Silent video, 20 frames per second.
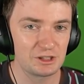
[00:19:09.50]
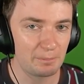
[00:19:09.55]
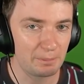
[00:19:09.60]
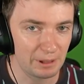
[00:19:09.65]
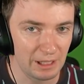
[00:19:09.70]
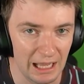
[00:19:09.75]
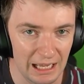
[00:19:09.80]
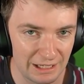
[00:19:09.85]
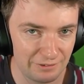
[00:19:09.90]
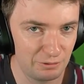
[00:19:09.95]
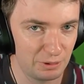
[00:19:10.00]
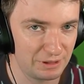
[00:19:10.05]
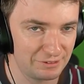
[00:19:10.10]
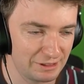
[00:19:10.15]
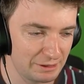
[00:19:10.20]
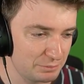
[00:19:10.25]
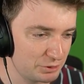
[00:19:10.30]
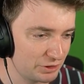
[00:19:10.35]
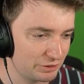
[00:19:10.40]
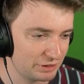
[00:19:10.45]
drop a like if you want to
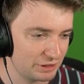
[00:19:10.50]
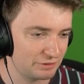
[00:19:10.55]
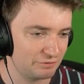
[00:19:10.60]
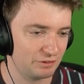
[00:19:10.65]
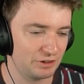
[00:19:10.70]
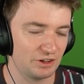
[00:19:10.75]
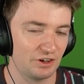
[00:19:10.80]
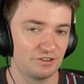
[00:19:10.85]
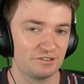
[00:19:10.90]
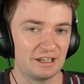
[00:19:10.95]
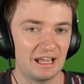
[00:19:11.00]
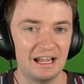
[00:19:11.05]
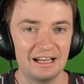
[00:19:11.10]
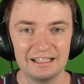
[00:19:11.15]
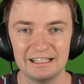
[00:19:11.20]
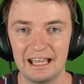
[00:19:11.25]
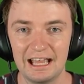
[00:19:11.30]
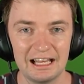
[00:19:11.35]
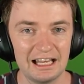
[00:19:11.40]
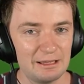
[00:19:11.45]
see more of these videos.
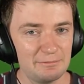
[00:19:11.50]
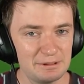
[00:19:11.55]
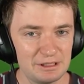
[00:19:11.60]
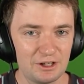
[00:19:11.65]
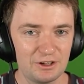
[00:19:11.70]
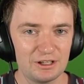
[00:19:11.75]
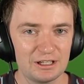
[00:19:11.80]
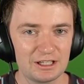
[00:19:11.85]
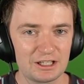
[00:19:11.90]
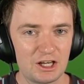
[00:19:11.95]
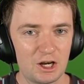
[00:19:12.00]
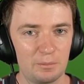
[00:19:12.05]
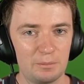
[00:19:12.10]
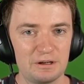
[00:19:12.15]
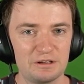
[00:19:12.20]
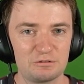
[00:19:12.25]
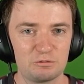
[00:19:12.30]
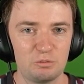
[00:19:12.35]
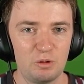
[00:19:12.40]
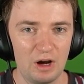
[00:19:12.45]
And yeah, let me know in the
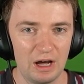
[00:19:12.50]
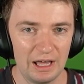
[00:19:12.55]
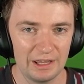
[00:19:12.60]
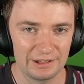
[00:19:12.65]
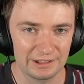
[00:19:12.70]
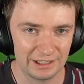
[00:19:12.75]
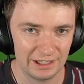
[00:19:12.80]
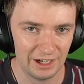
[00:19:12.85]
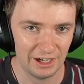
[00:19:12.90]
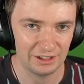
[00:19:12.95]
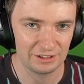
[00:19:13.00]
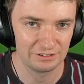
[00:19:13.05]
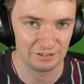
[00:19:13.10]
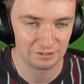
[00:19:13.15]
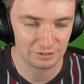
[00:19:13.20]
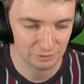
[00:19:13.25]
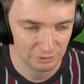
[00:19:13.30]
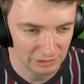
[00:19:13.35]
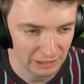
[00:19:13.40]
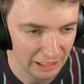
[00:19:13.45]
comments what other
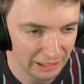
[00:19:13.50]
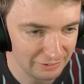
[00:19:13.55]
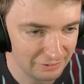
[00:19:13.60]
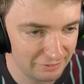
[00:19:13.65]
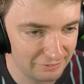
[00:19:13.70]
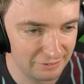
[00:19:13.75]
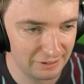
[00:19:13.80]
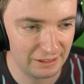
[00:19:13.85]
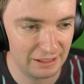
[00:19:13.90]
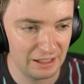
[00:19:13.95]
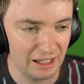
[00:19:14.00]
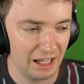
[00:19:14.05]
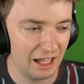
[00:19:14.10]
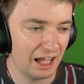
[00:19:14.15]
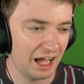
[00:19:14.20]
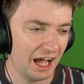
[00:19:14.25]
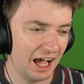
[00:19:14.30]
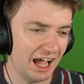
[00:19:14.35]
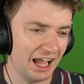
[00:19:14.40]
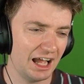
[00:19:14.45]
characters you would like to see.
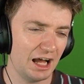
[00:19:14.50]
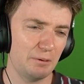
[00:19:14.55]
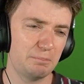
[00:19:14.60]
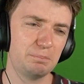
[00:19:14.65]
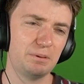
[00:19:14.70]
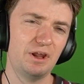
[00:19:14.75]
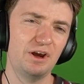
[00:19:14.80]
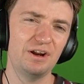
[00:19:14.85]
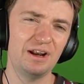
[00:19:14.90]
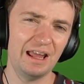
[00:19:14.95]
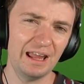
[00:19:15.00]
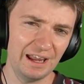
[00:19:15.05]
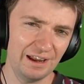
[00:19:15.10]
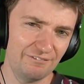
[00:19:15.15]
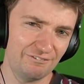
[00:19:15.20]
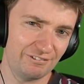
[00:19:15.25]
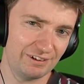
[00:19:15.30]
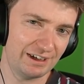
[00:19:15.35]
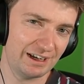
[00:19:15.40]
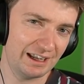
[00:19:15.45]
I upload
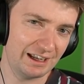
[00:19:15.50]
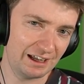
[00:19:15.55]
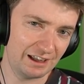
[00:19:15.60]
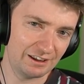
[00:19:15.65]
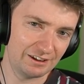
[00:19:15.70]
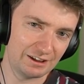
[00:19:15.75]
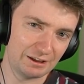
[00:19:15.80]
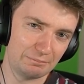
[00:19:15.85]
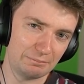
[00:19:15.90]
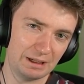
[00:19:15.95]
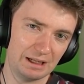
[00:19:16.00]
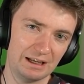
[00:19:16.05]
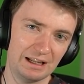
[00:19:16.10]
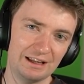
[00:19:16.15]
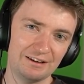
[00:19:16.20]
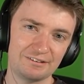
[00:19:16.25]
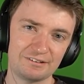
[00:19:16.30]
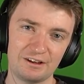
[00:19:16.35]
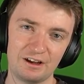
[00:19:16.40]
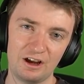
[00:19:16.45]
every day other than
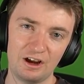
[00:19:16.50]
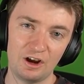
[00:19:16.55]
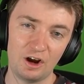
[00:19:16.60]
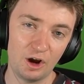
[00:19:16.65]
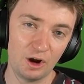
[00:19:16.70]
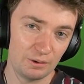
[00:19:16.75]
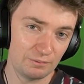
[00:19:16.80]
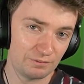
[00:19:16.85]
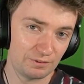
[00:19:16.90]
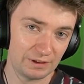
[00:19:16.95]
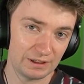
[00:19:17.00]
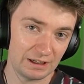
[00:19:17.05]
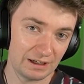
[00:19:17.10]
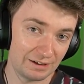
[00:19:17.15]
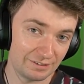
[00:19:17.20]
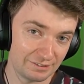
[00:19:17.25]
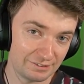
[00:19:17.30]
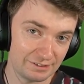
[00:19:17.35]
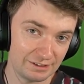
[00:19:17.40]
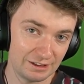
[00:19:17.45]
Monday, so hopefully
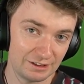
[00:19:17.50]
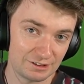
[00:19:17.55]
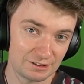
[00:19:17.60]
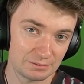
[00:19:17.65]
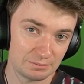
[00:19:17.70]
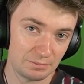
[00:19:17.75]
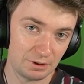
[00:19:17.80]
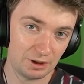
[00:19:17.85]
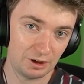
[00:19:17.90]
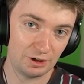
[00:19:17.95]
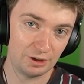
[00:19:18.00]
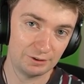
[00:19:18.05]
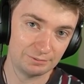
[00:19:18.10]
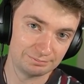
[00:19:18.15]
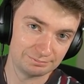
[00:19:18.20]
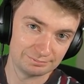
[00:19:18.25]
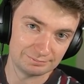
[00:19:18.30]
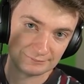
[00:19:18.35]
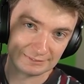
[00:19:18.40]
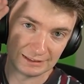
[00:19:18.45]
I'll see you tomorrow.
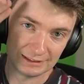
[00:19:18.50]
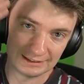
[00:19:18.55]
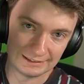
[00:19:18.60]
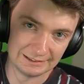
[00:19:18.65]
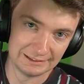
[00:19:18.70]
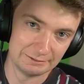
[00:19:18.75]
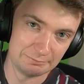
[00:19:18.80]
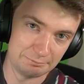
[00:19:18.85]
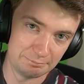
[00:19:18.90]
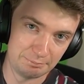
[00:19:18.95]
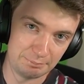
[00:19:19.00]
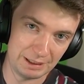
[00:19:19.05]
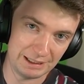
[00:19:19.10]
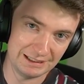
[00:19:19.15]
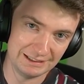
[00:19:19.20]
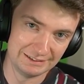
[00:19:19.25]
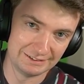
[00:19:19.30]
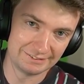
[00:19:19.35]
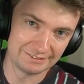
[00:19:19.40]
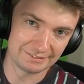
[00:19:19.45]

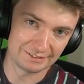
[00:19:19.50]
Peace!